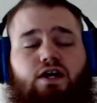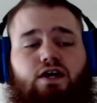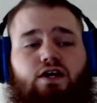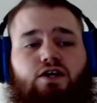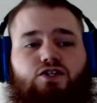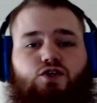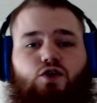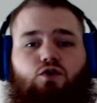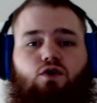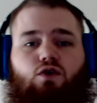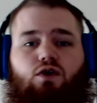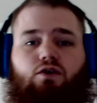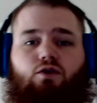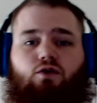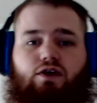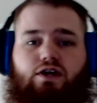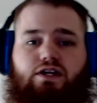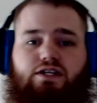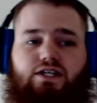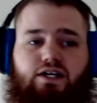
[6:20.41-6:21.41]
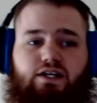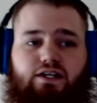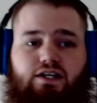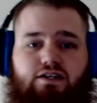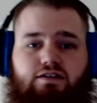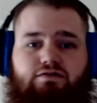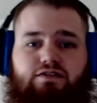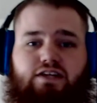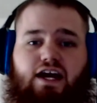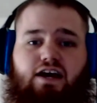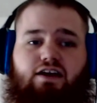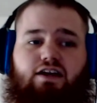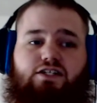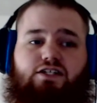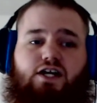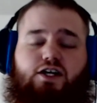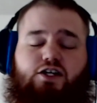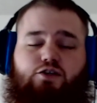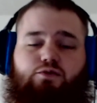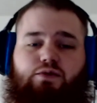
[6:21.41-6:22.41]
So on Oregon.gov, they had a
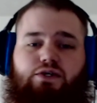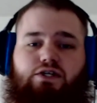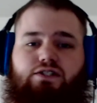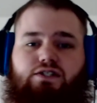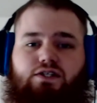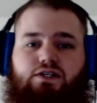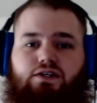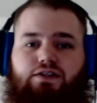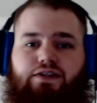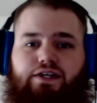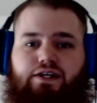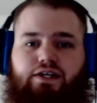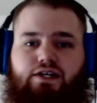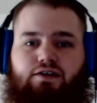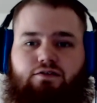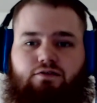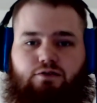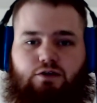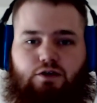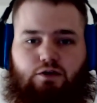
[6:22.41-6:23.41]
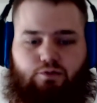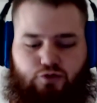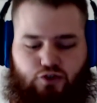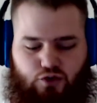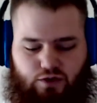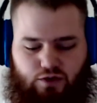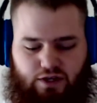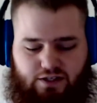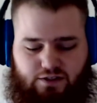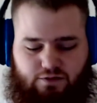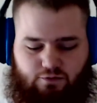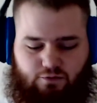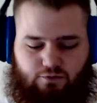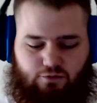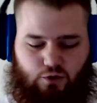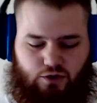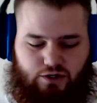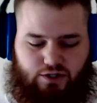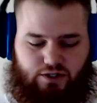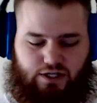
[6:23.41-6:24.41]
document on there from
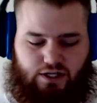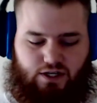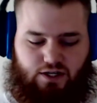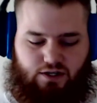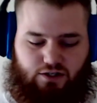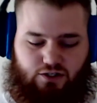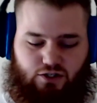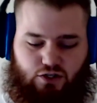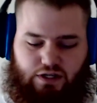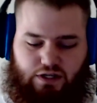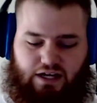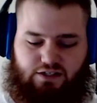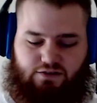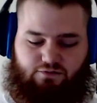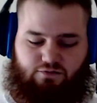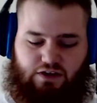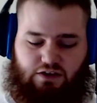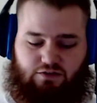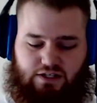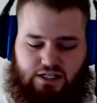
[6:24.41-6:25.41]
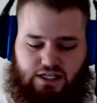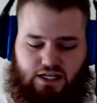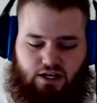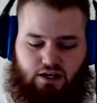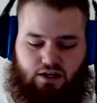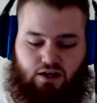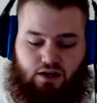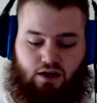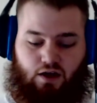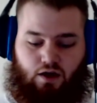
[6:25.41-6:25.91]
2014 to 2015.